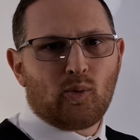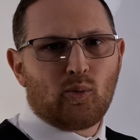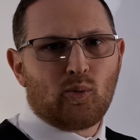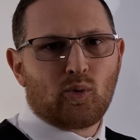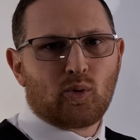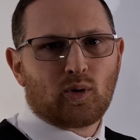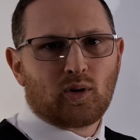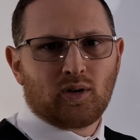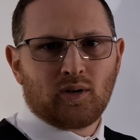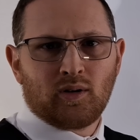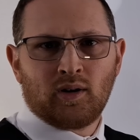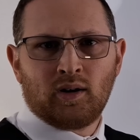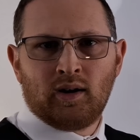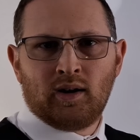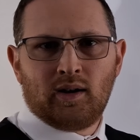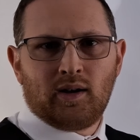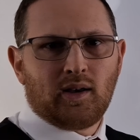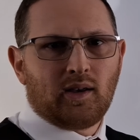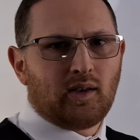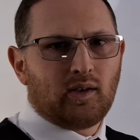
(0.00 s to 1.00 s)
Or
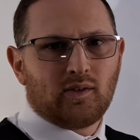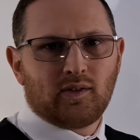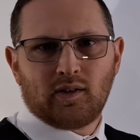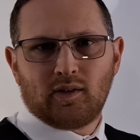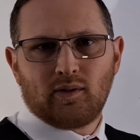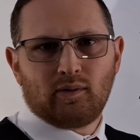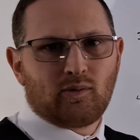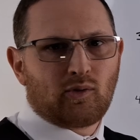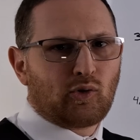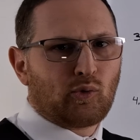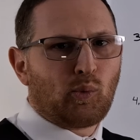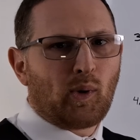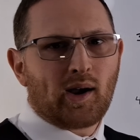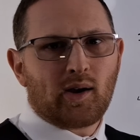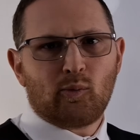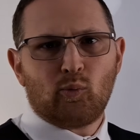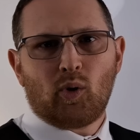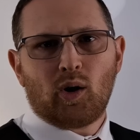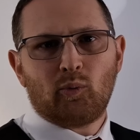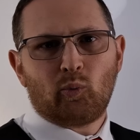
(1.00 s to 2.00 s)
is it
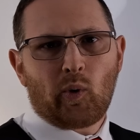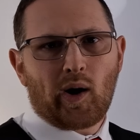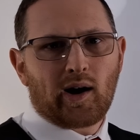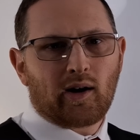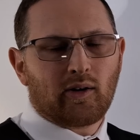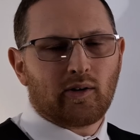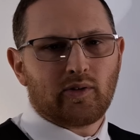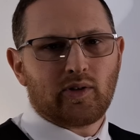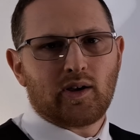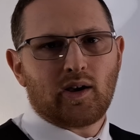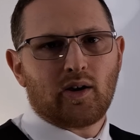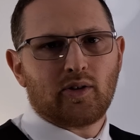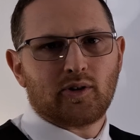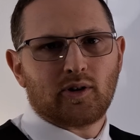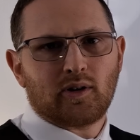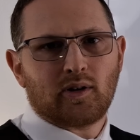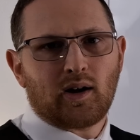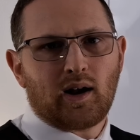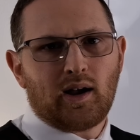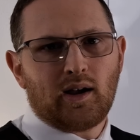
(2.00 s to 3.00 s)
swayed one way or the
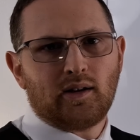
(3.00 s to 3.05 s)
other,